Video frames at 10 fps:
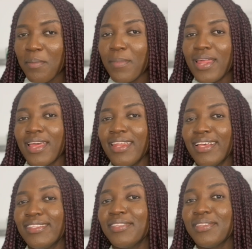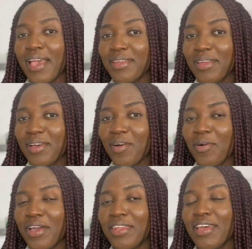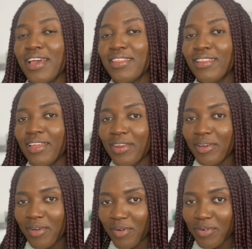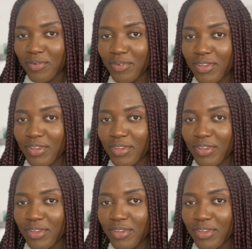but then it's technical and analytical.